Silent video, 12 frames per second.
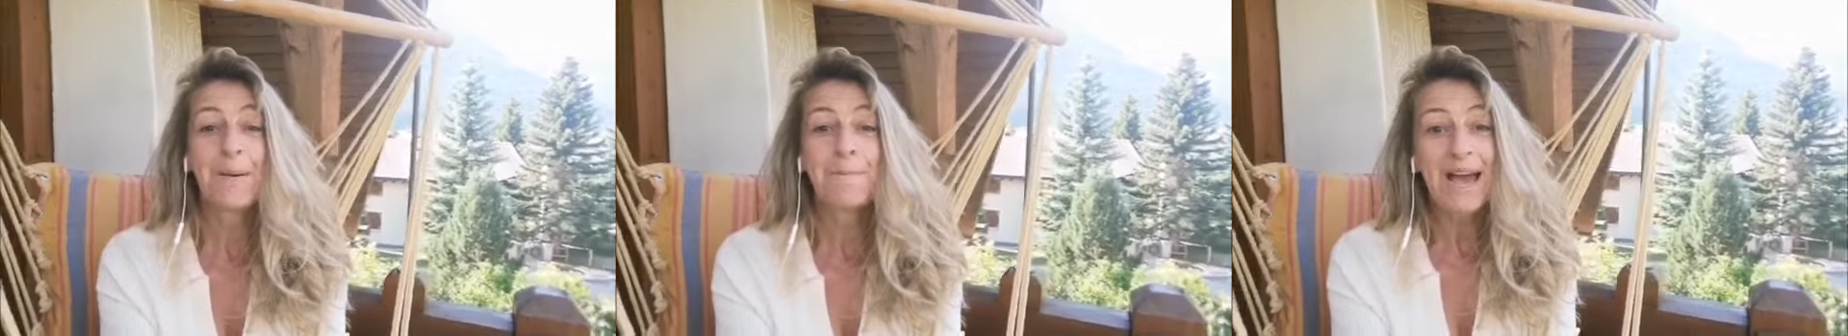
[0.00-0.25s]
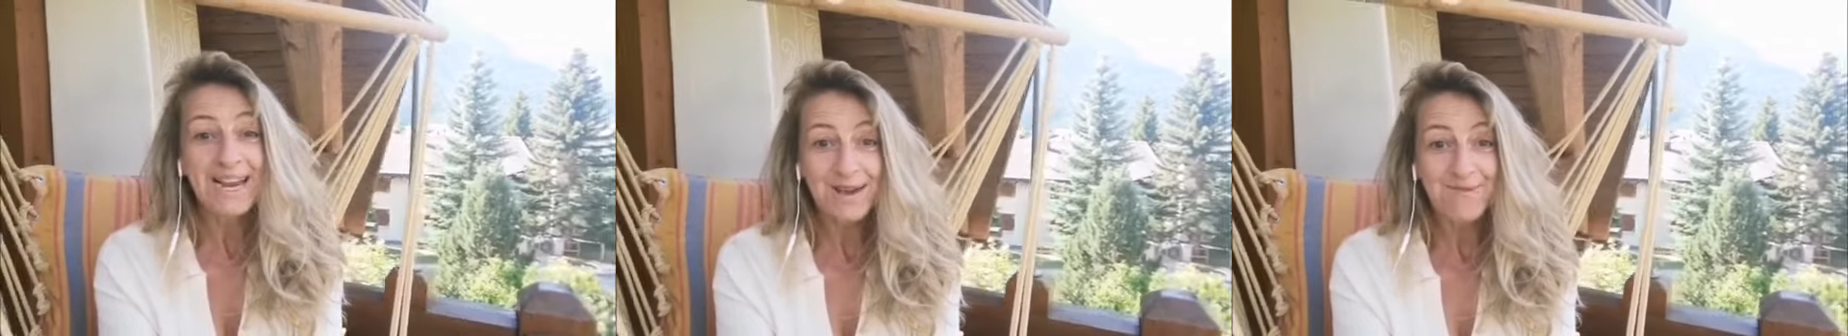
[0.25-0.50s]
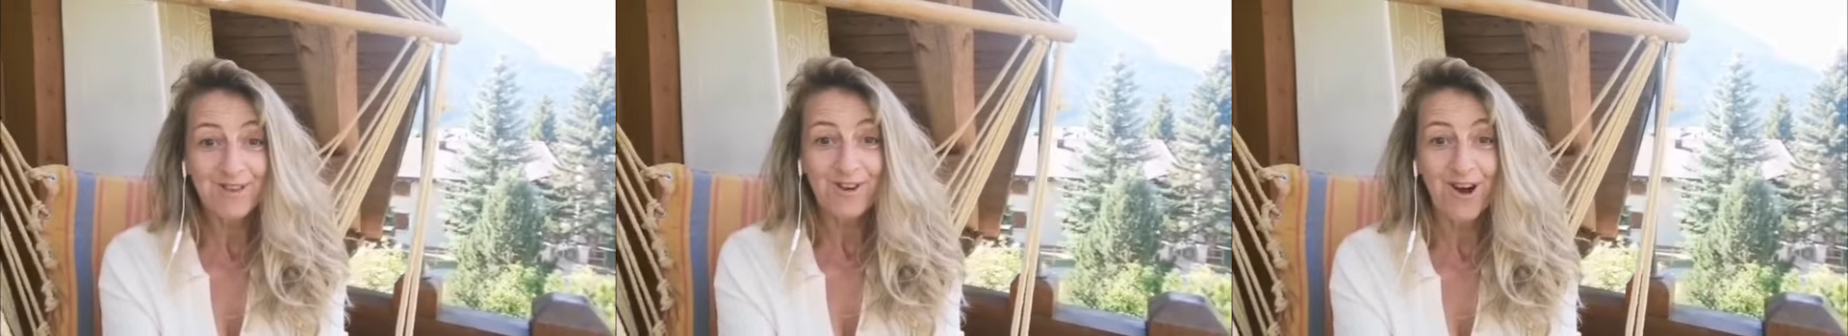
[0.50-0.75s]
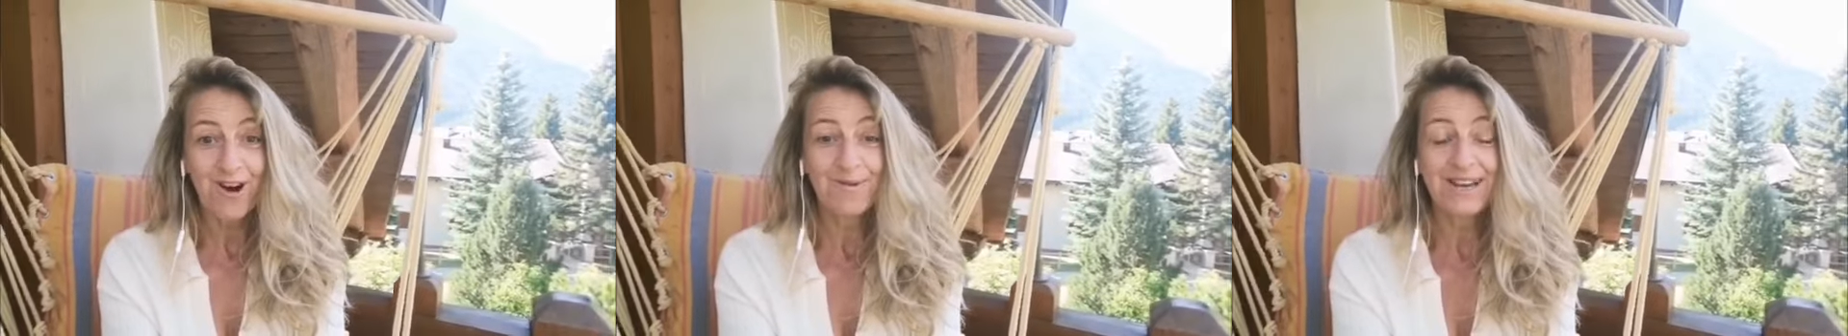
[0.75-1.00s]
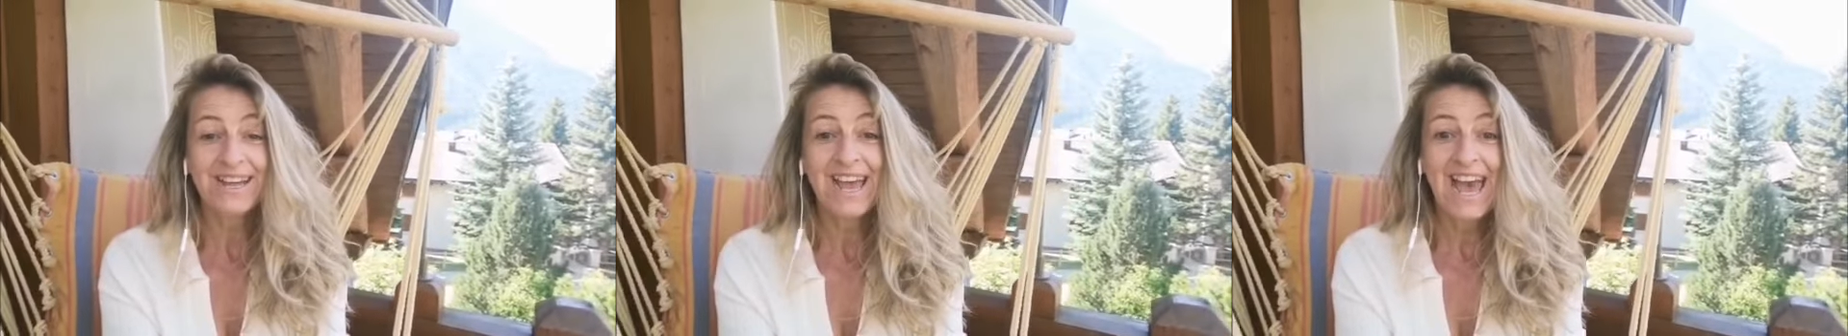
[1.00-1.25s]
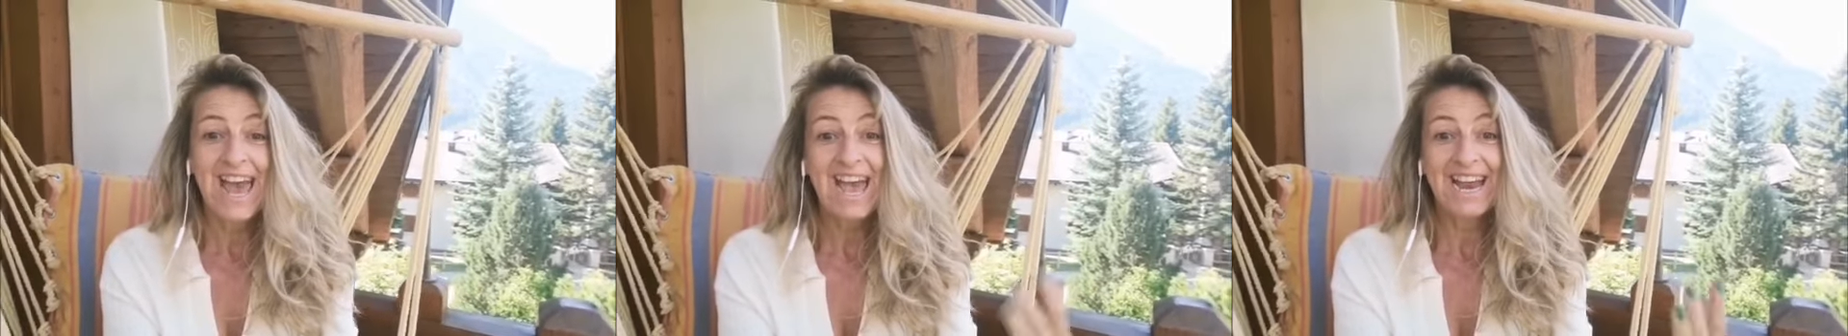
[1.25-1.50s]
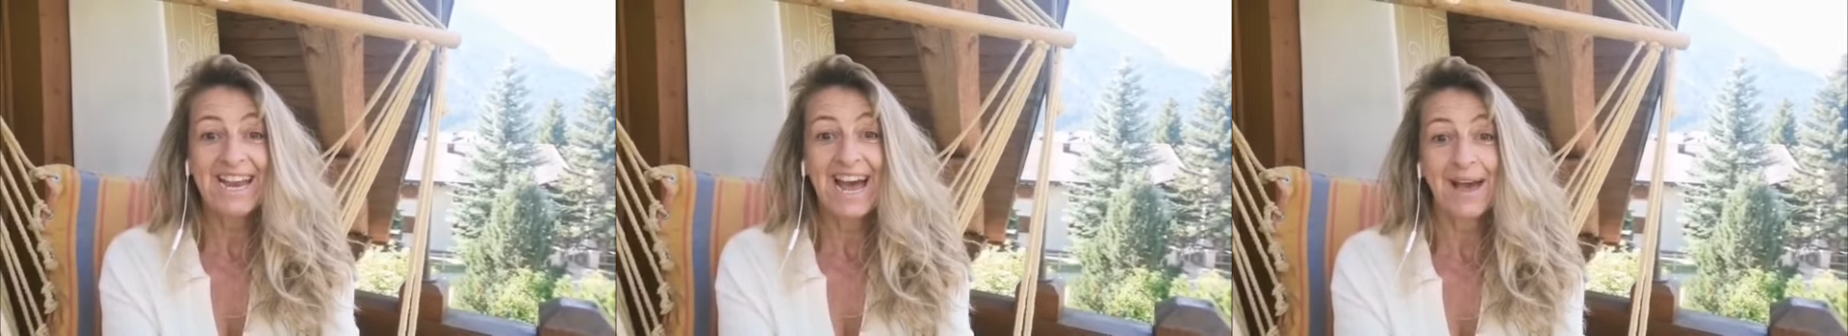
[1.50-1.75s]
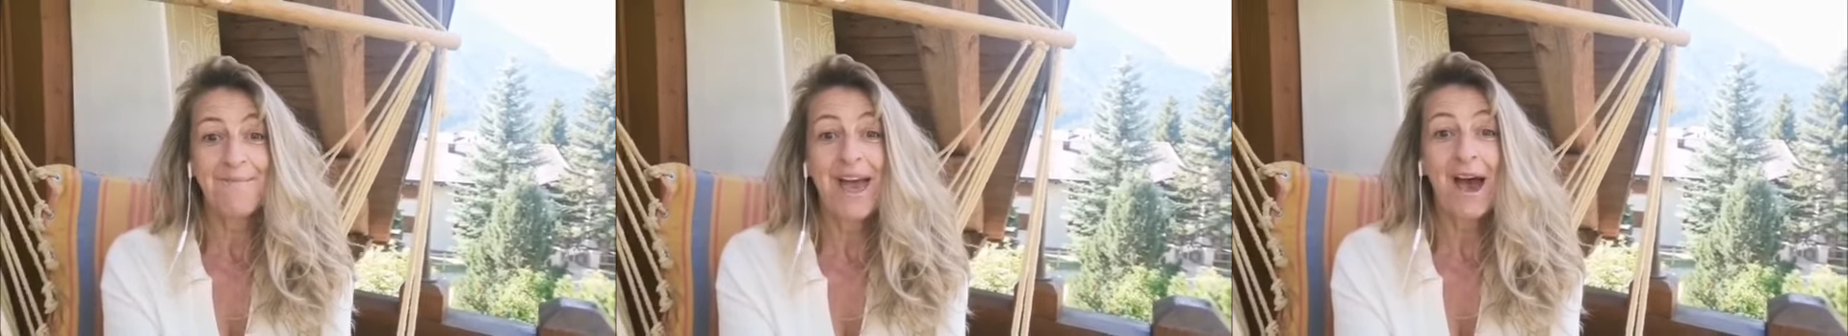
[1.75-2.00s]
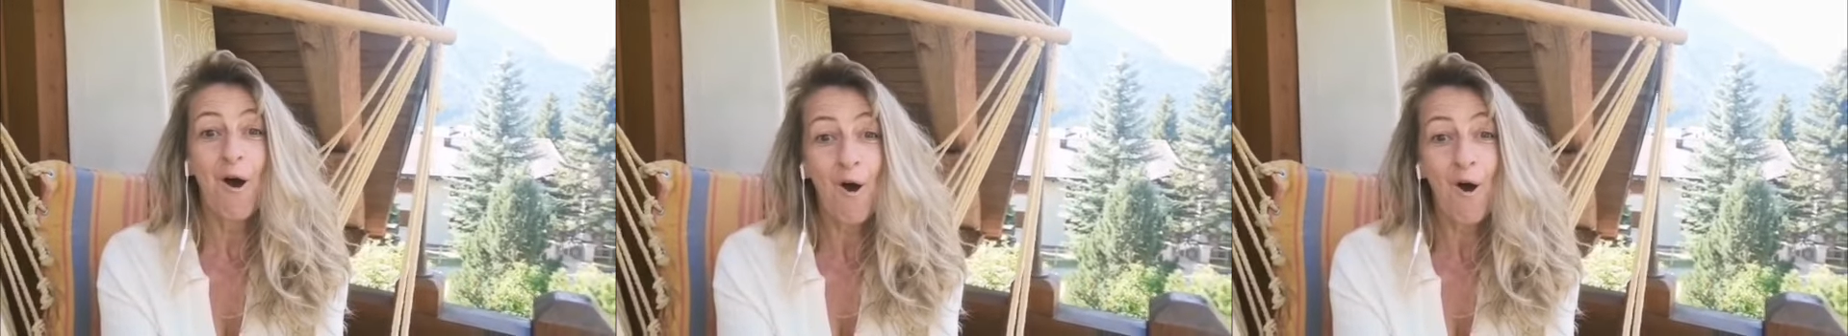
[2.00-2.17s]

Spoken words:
My name is Carmen and I'm